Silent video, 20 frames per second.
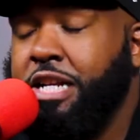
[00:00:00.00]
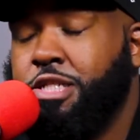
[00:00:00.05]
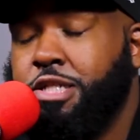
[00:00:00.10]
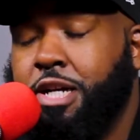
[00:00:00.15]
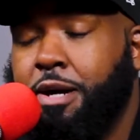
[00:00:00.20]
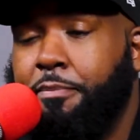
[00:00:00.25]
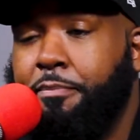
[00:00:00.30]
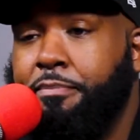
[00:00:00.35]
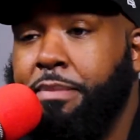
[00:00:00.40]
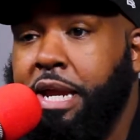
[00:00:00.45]
he took
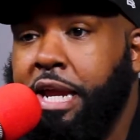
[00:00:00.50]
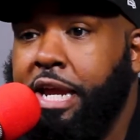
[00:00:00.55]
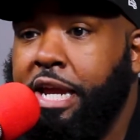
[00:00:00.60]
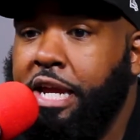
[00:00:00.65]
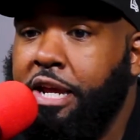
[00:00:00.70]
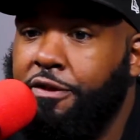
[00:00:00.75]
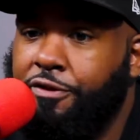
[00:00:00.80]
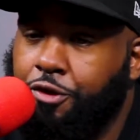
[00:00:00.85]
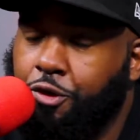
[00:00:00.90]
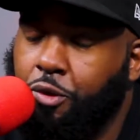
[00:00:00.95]
a
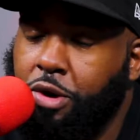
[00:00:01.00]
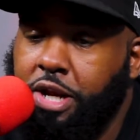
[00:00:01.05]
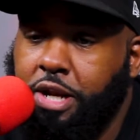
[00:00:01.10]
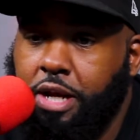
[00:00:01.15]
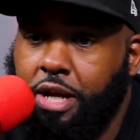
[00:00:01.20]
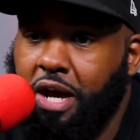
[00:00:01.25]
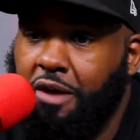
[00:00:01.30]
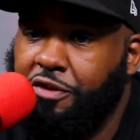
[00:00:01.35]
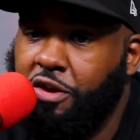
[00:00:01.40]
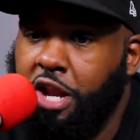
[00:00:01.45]
mean
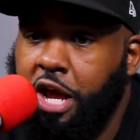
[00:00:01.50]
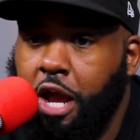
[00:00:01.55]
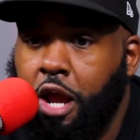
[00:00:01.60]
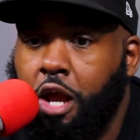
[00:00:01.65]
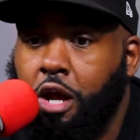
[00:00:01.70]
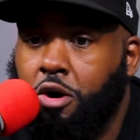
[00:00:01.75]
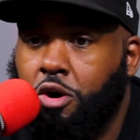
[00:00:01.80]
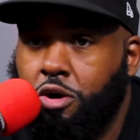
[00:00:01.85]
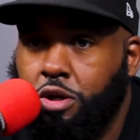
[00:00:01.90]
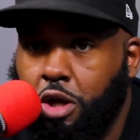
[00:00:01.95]
3-0
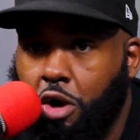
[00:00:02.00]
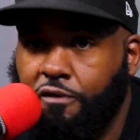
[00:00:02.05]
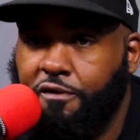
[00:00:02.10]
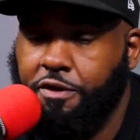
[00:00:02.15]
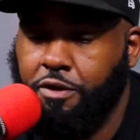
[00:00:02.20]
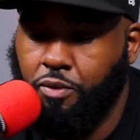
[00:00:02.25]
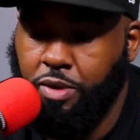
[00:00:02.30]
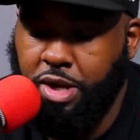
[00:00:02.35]
L over the